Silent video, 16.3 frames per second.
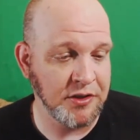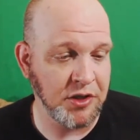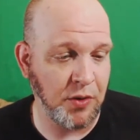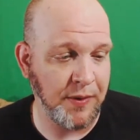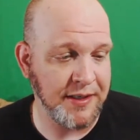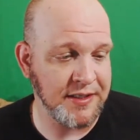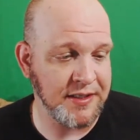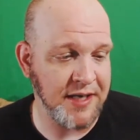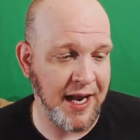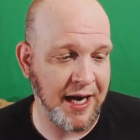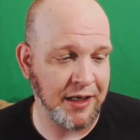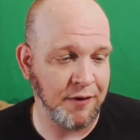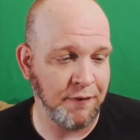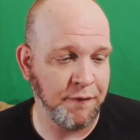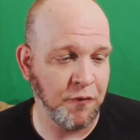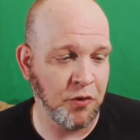So he
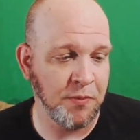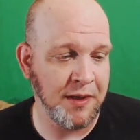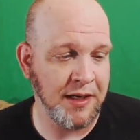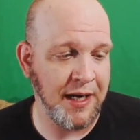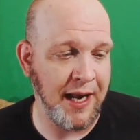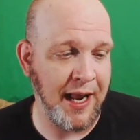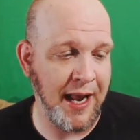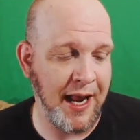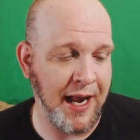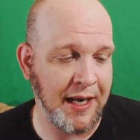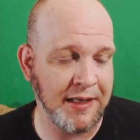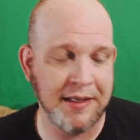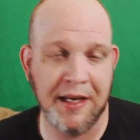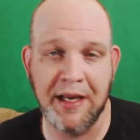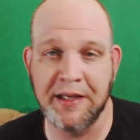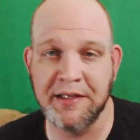snagged it for me,
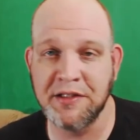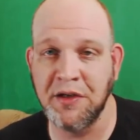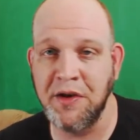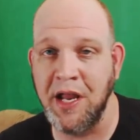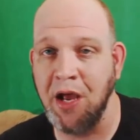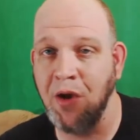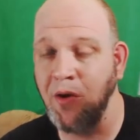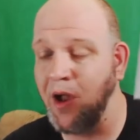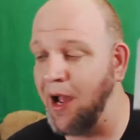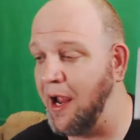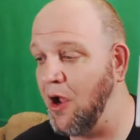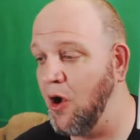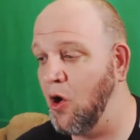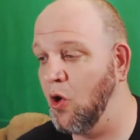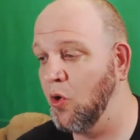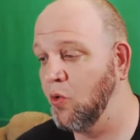and so now
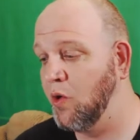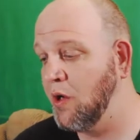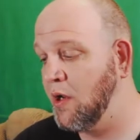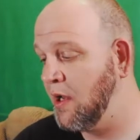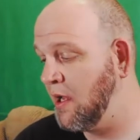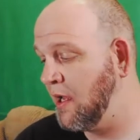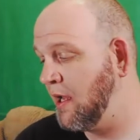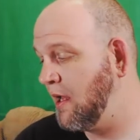I own,